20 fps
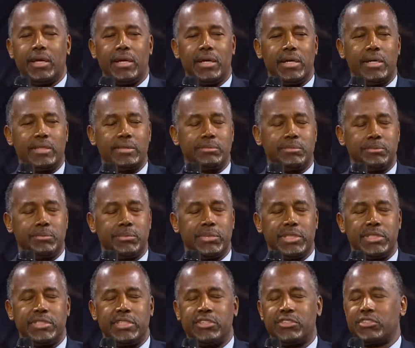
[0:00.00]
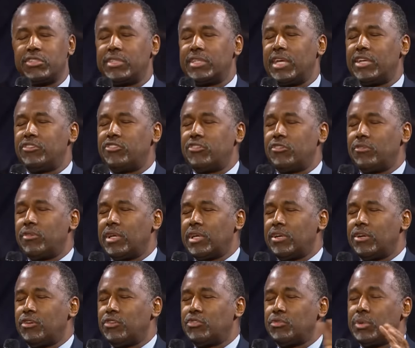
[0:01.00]
A position that generally
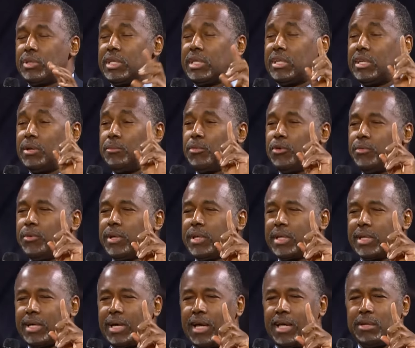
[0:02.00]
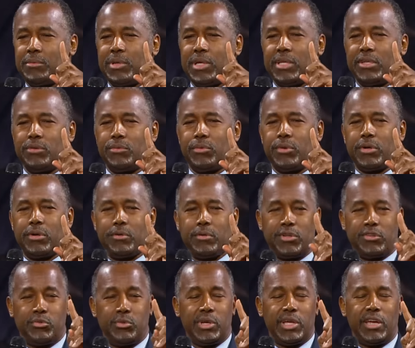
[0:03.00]
goes with the number one economy in the world,
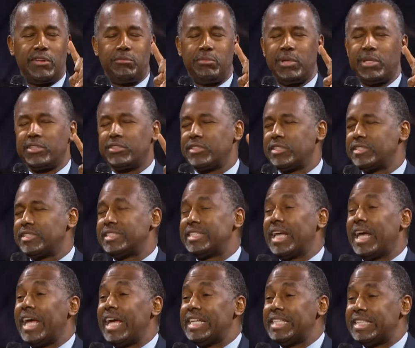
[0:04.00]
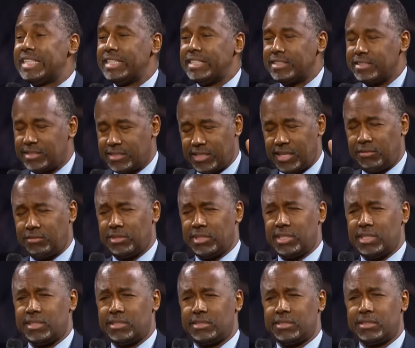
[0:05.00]
which we have been since the
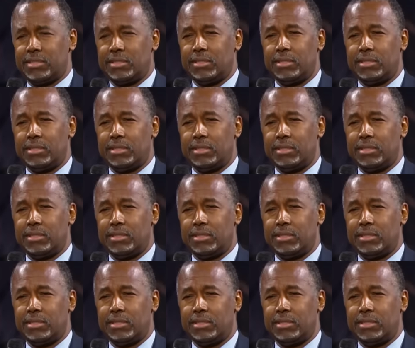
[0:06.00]
1870s